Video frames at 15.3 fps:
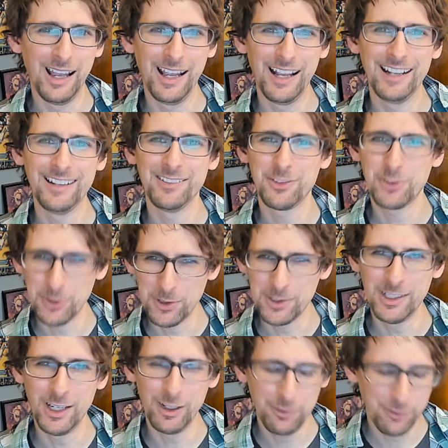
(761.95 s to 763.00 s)
And sure
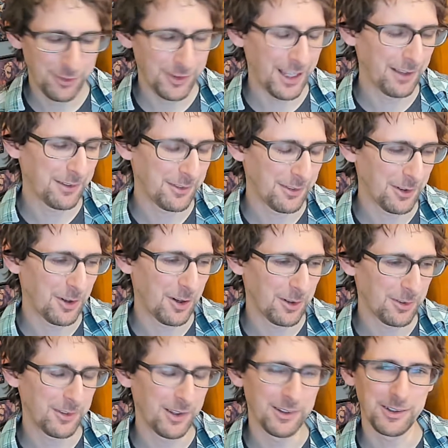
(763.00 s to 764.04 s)
enough, yes, there are
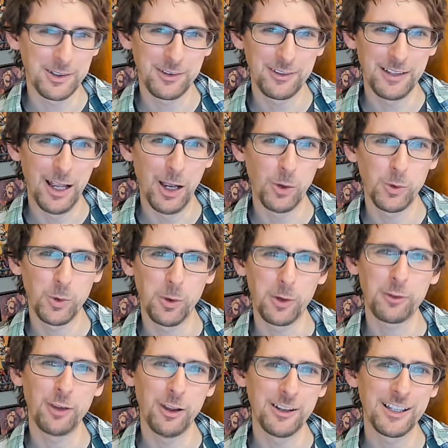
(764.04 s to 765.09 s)
sellers now who are
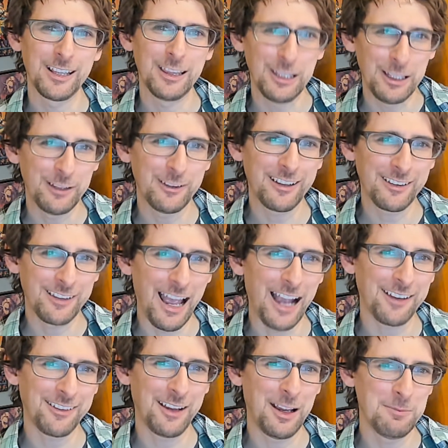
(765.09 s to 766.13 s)
selling these exact
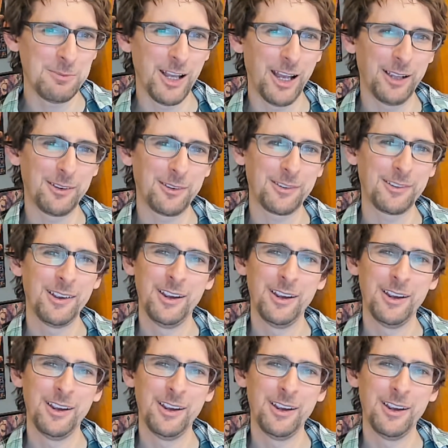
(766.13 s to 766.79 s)
same dice